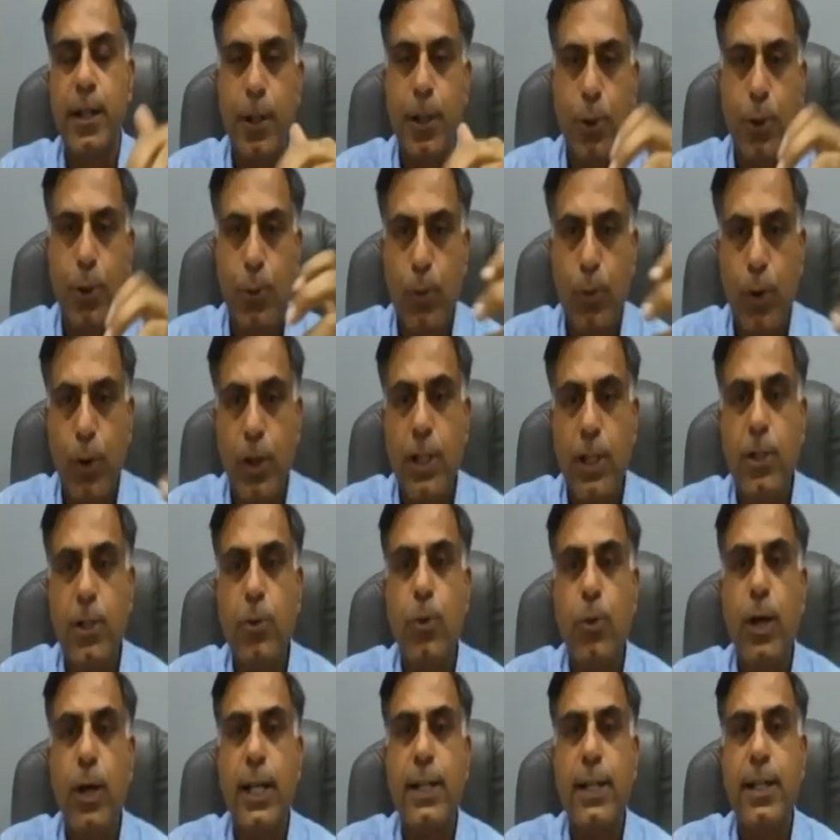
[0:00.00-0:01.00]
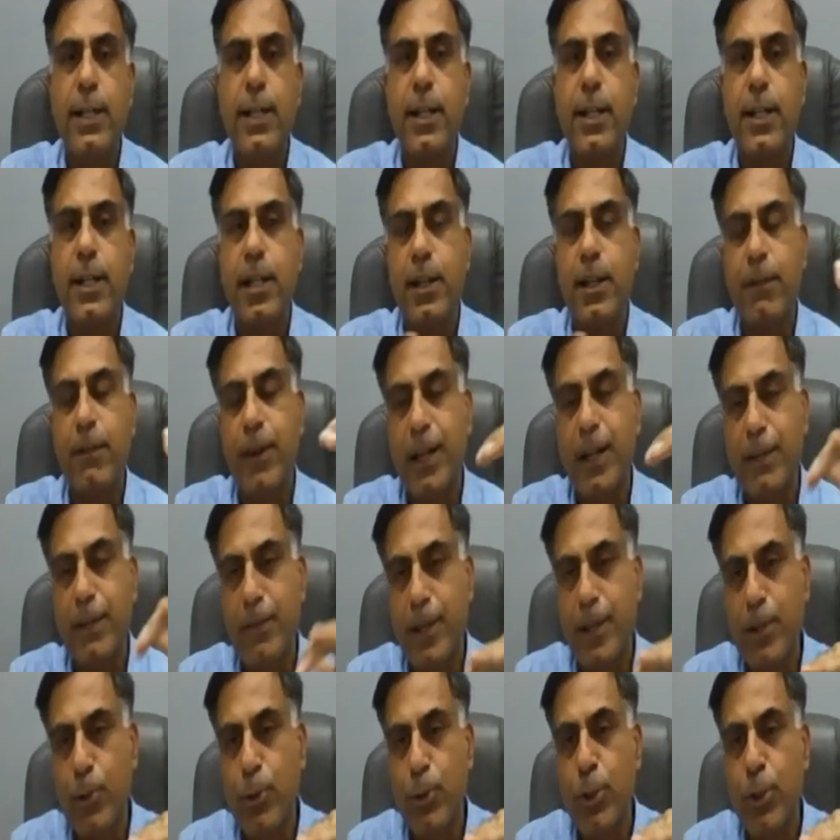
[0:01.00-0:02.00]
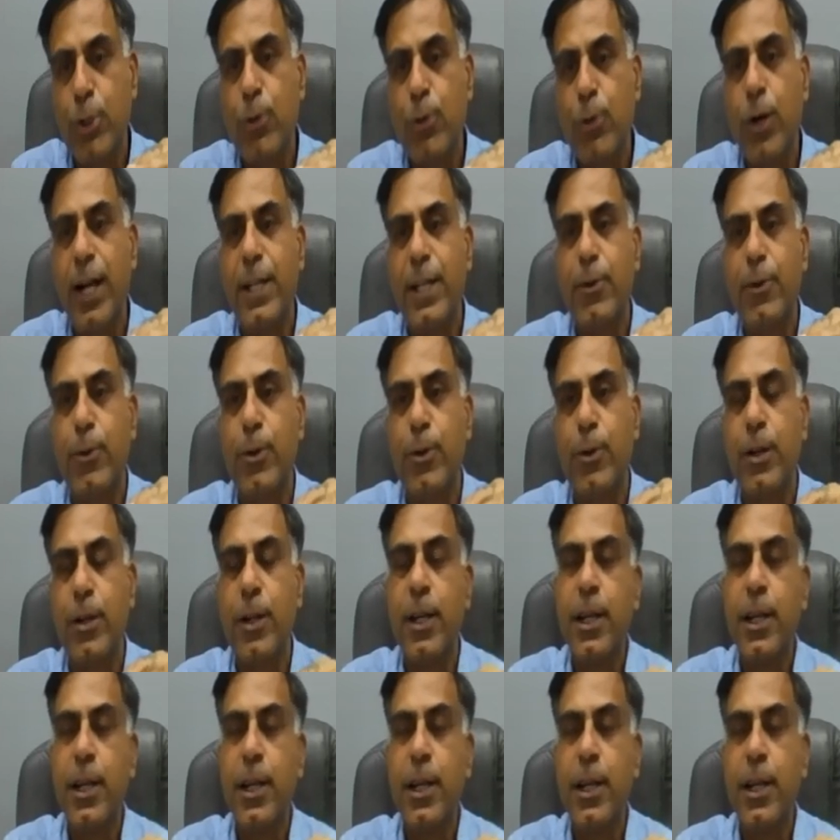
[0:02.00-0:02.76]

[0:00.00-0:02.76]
You won into ITAT, department go into High Court.